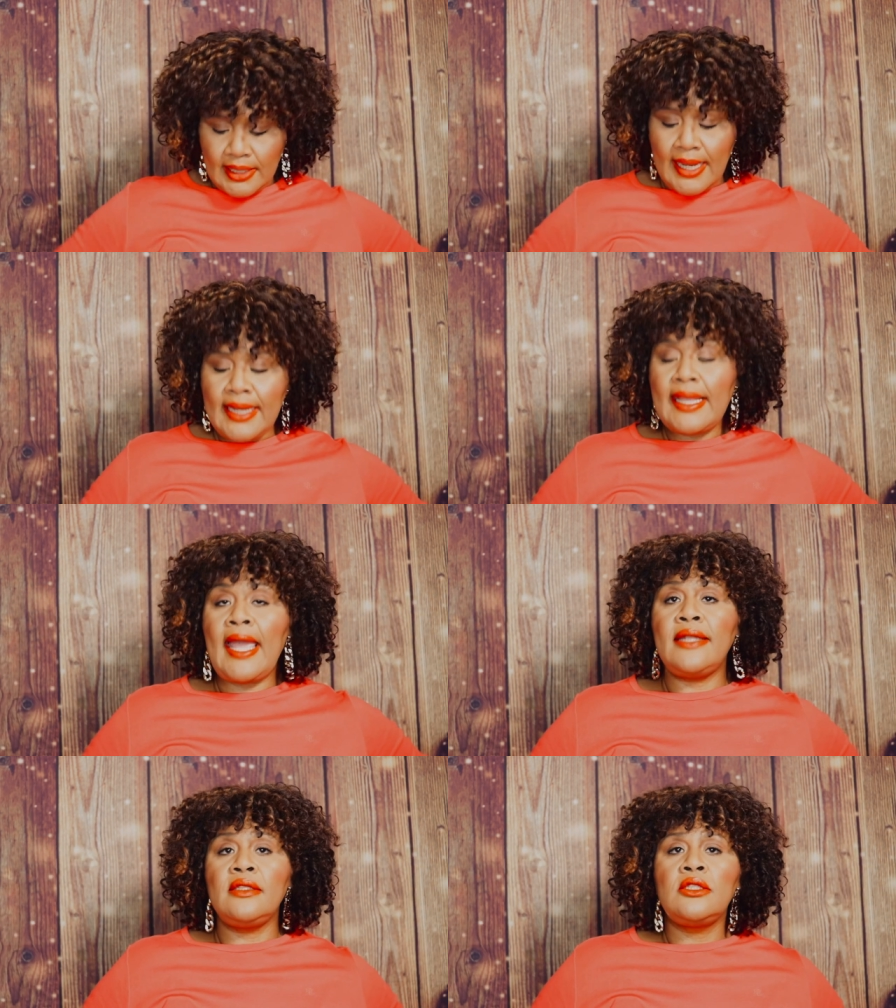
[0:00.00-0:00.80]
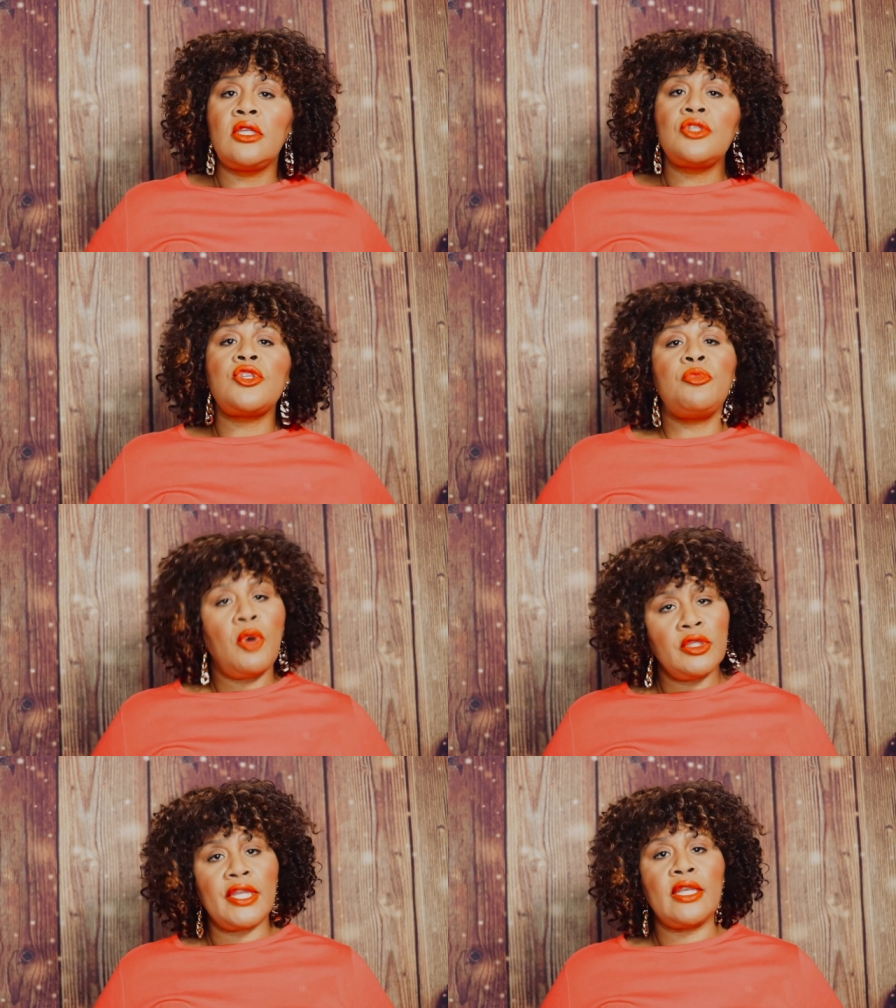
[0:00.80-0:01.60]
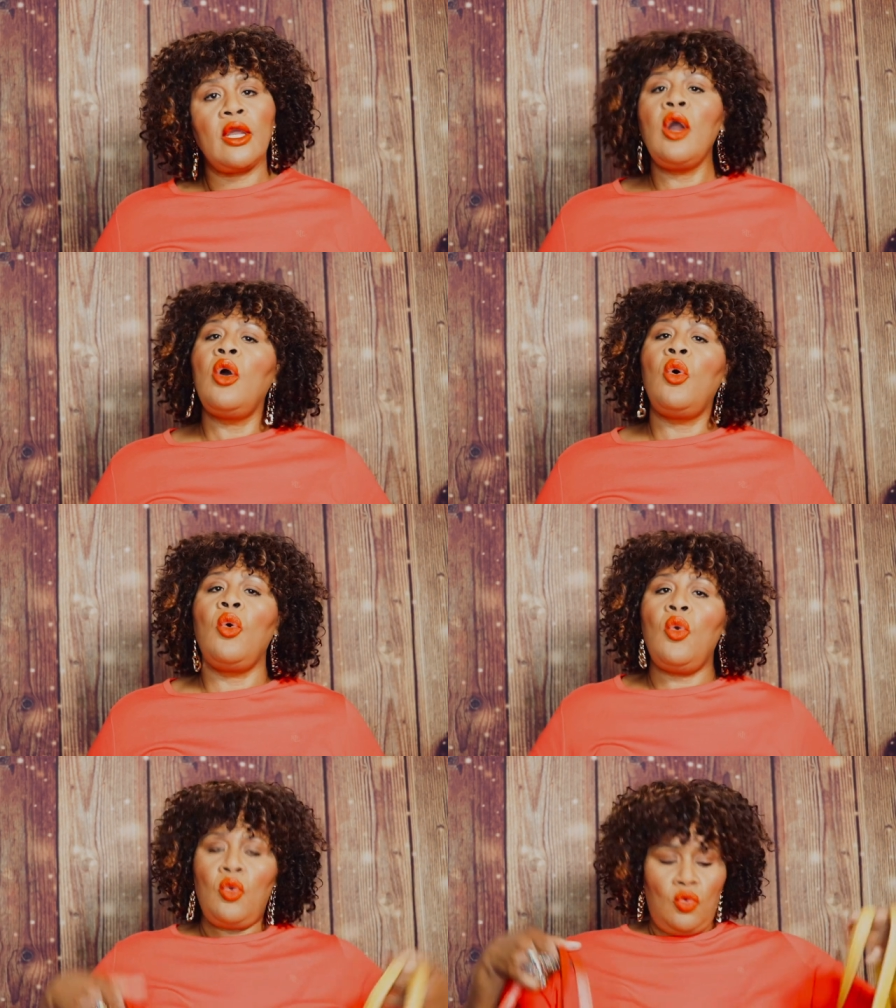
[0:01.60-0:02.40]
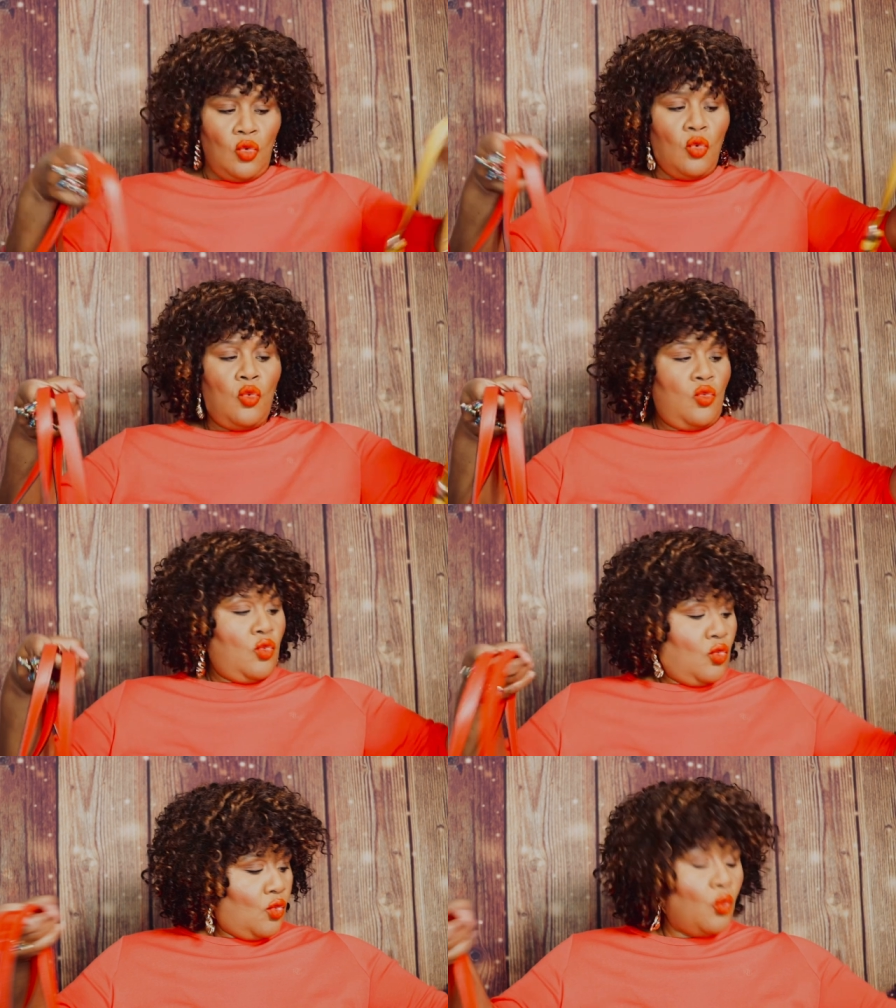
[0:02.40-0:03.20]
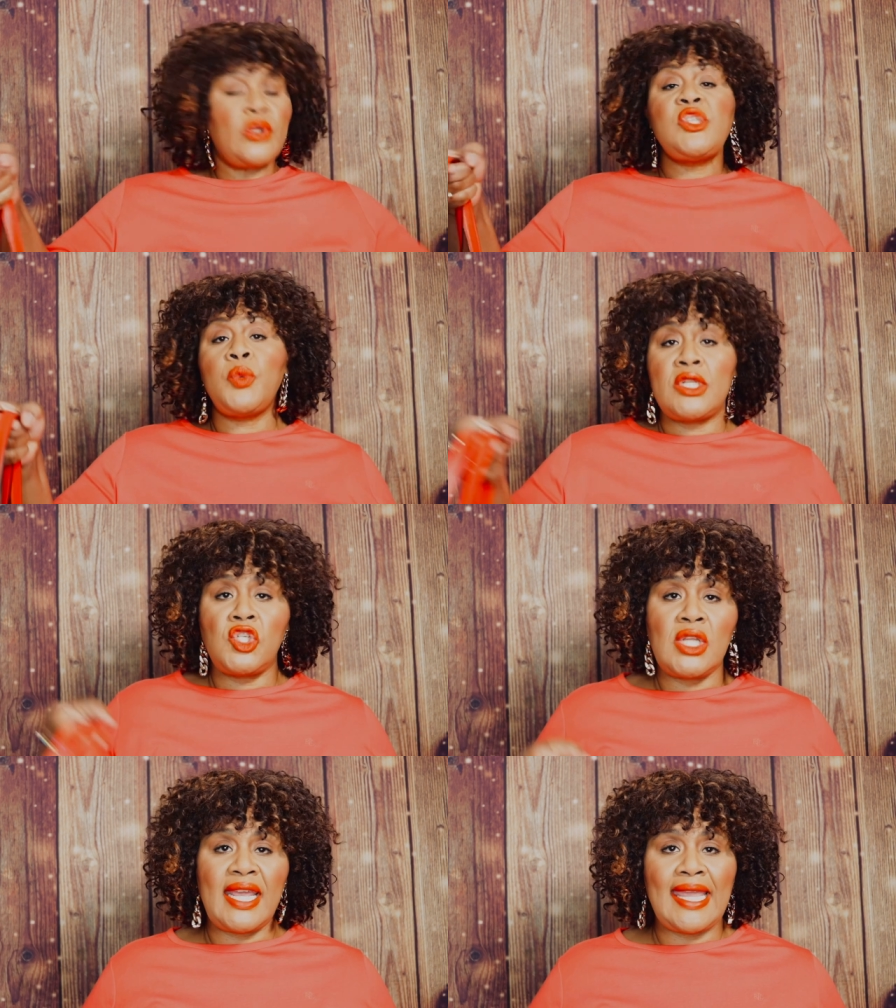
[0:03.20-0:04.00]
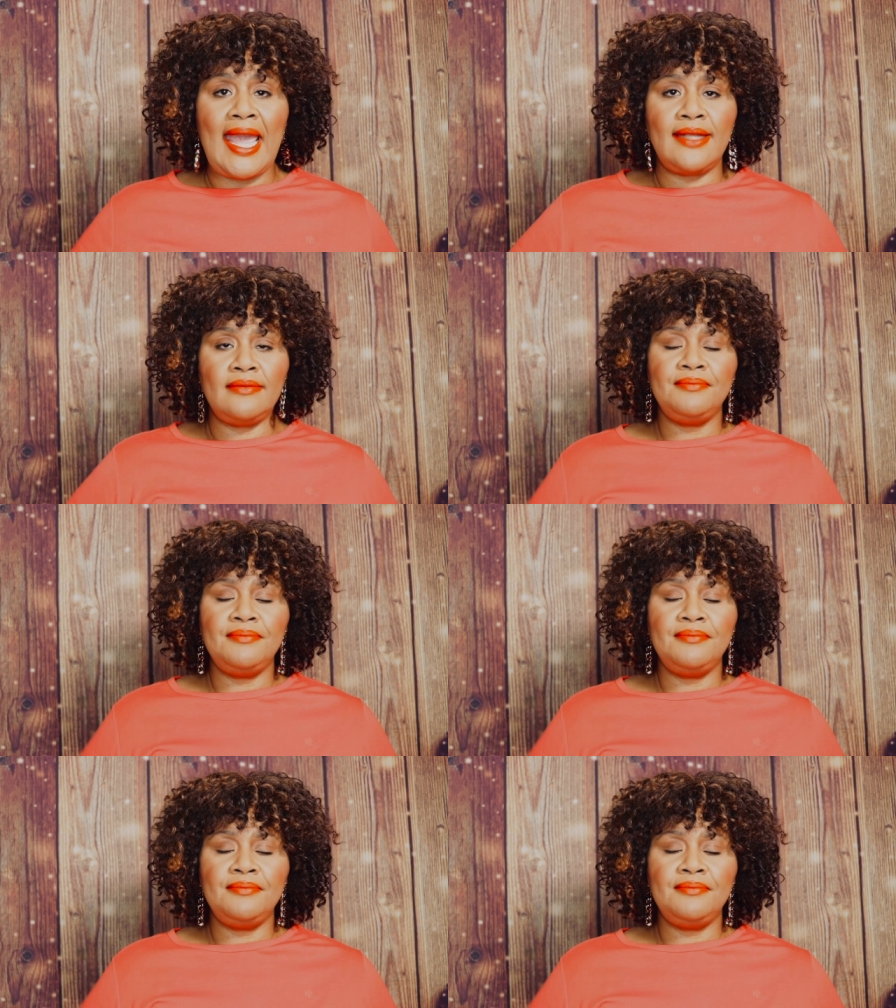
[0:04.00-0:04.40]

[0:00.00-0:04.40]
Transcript: And again, so Pauline, which one should I get?